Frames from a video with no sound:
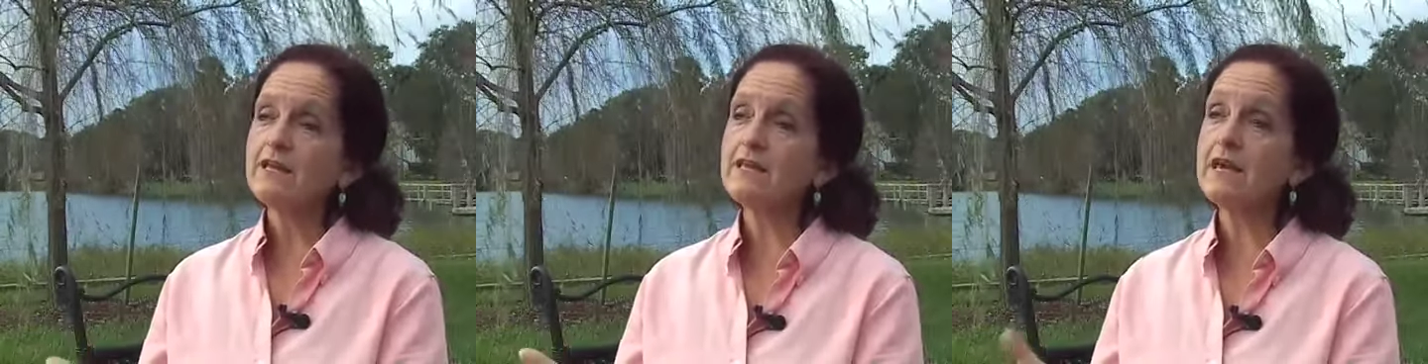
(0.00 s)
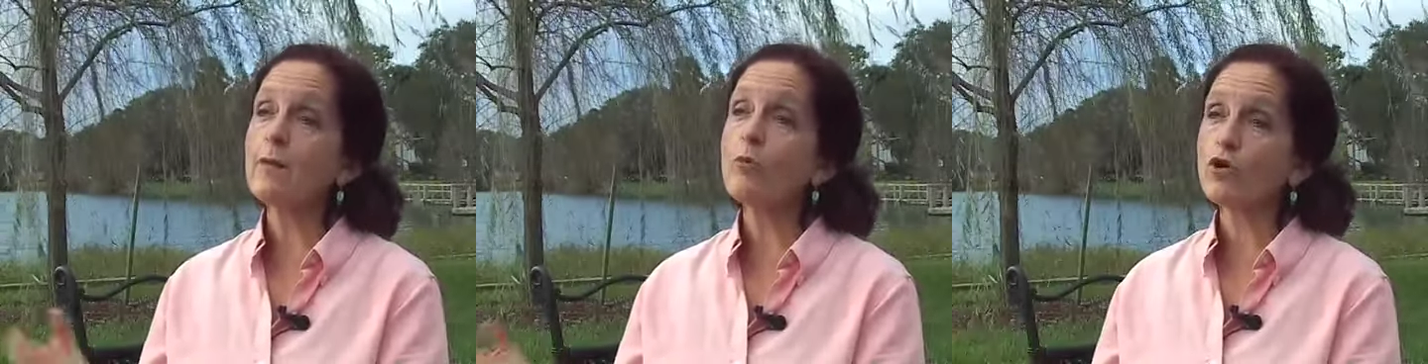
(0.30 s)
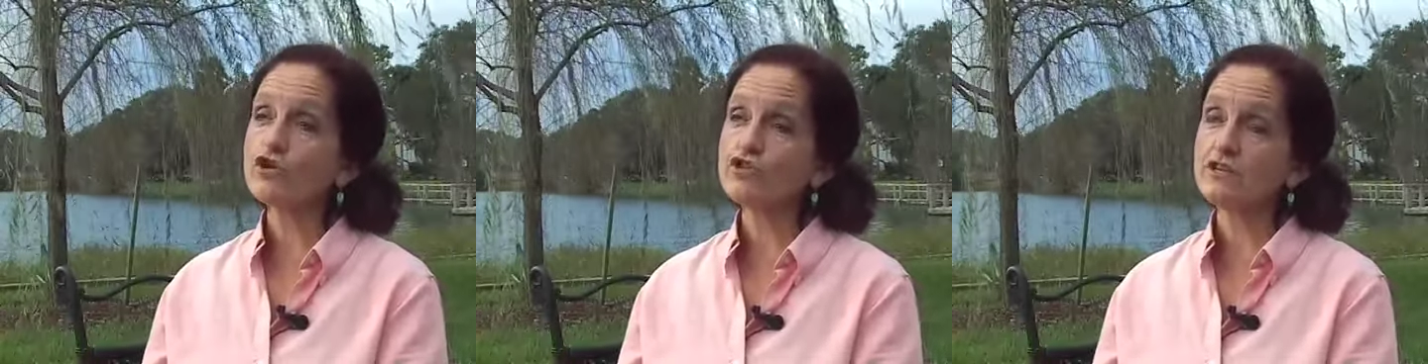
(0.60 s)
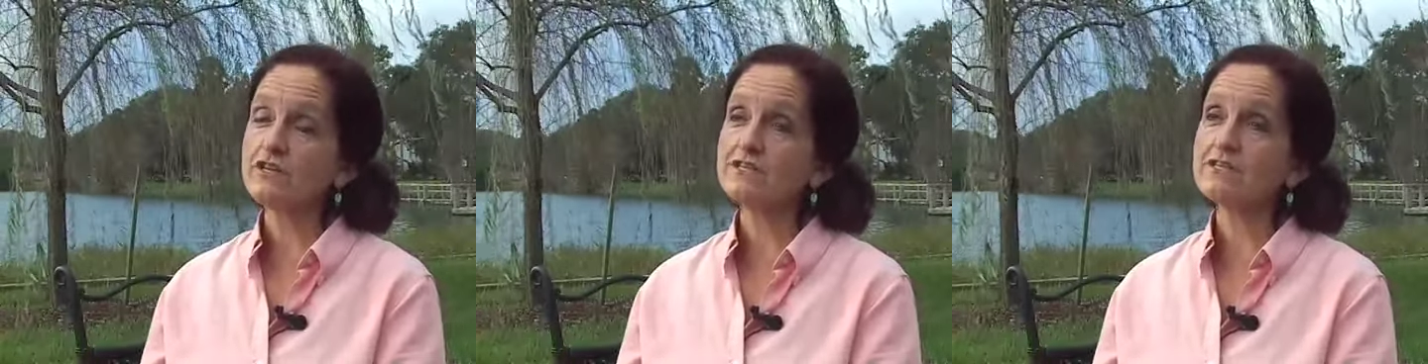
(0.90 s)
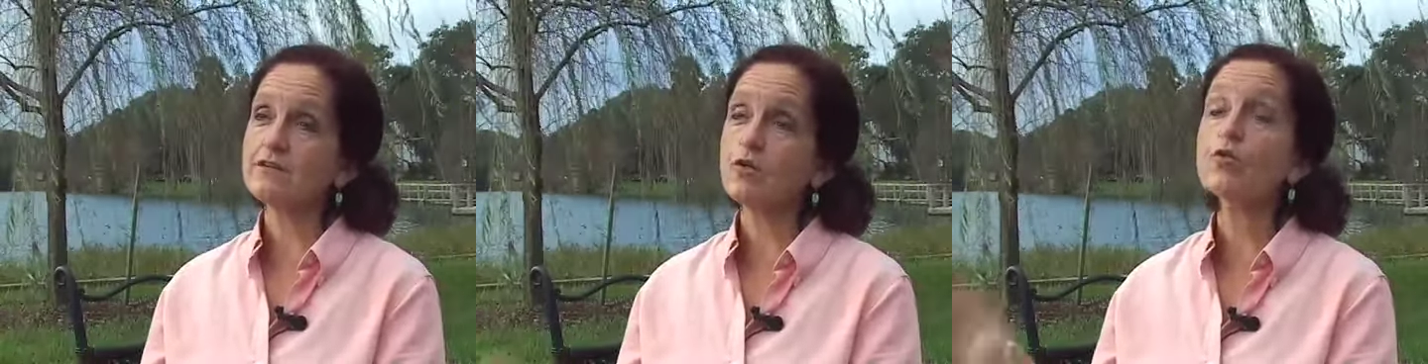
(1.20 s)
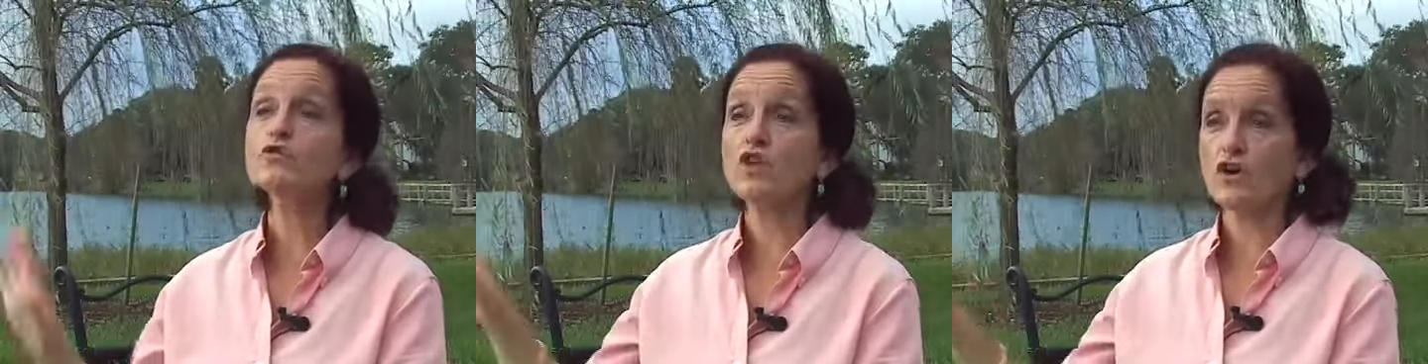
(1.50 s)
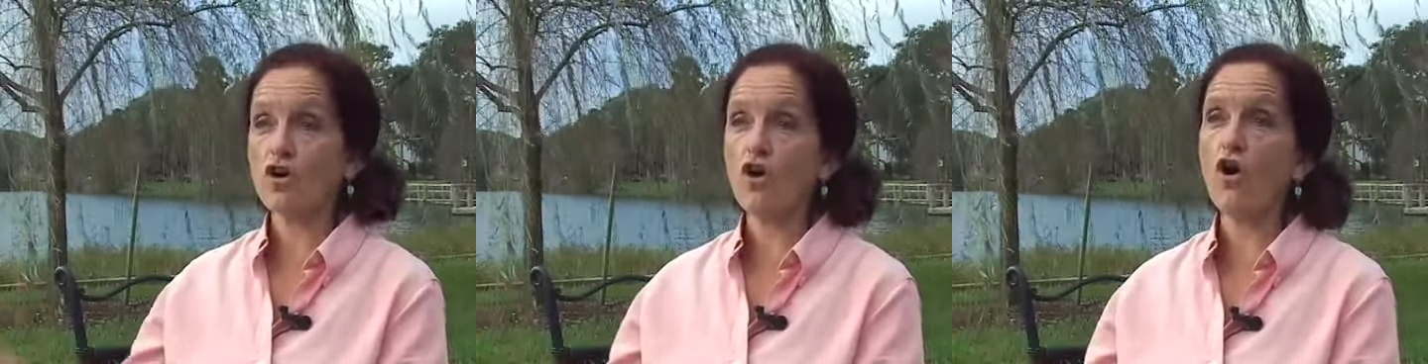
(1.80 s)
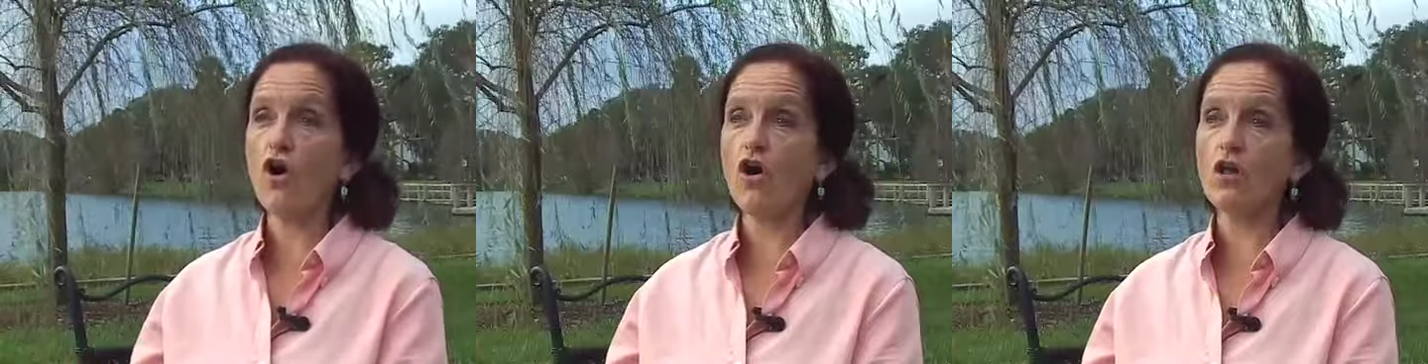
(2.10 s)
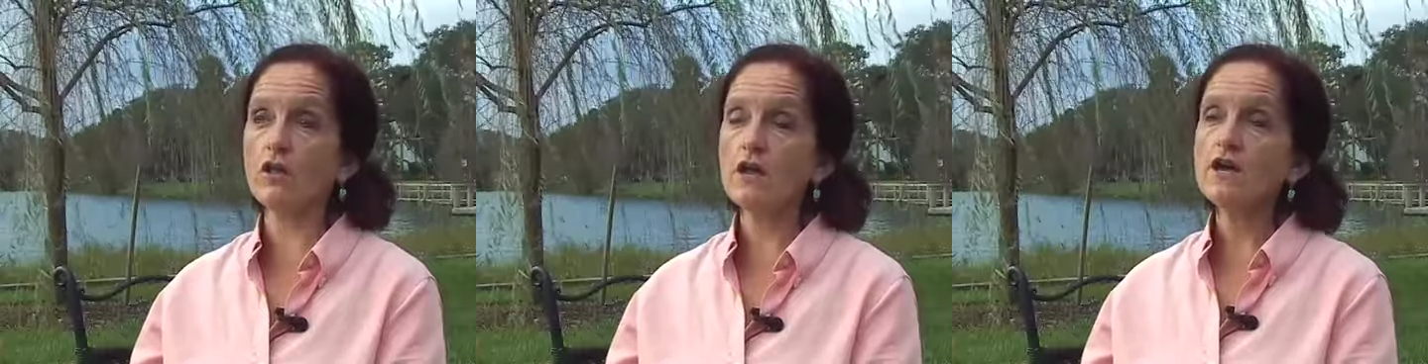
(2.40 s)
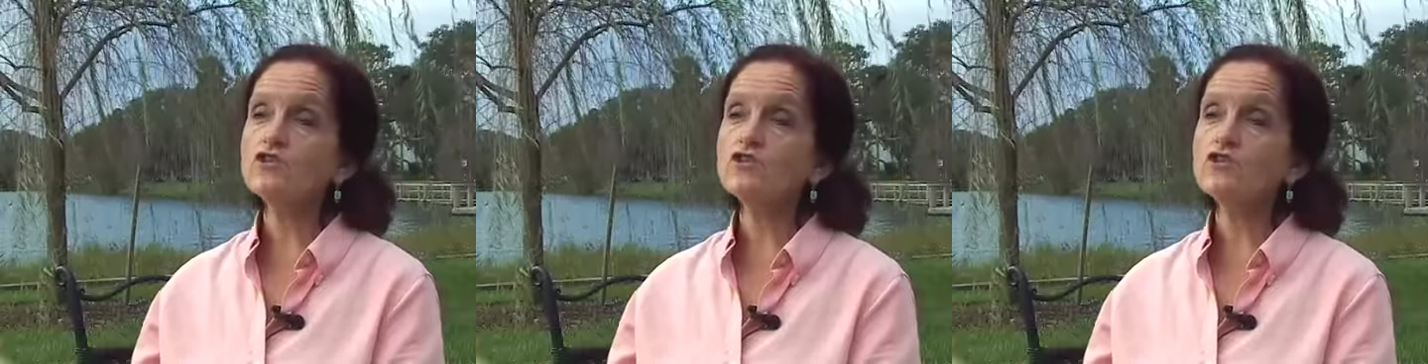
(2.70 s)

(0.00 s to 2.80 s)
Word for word: the abortionist who was on call